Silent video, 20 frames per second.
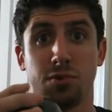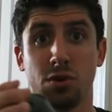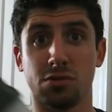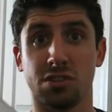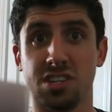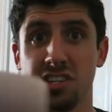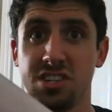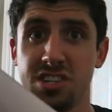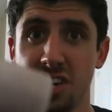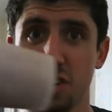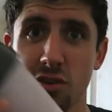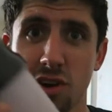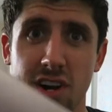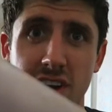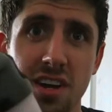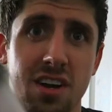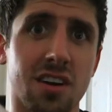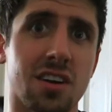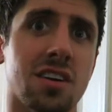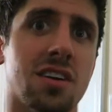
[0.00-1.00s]
protein shake right
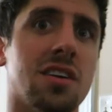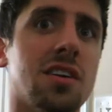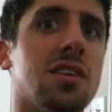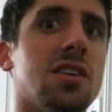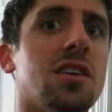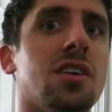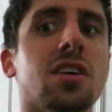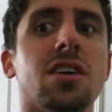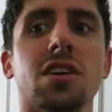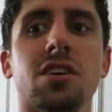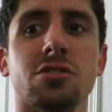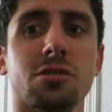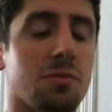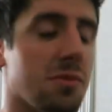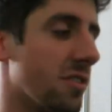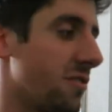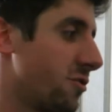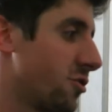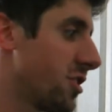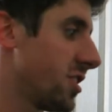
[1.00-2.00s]
here. So I'm
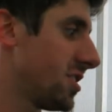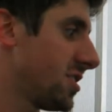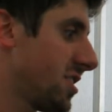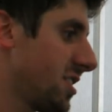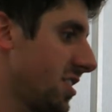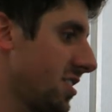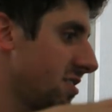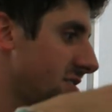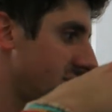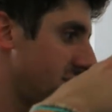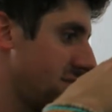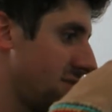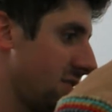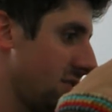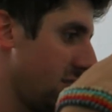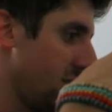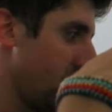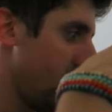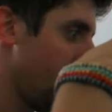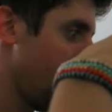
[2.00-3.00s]
gonna drink this,
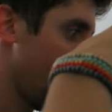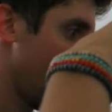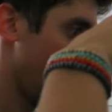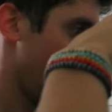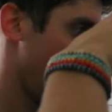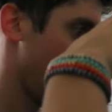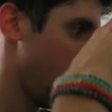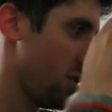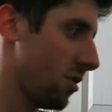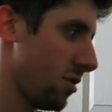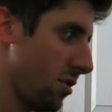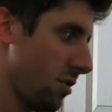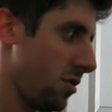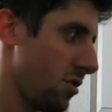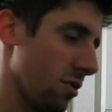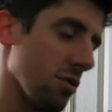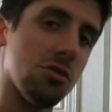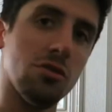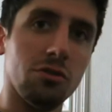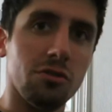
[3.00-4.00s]

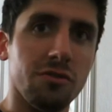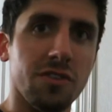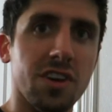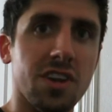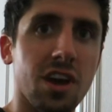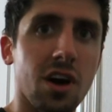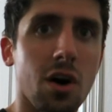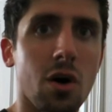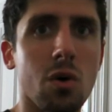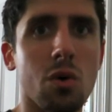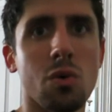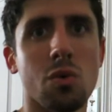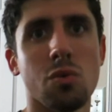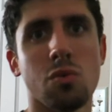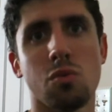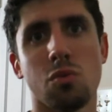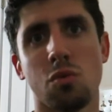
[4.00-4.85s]
do the video,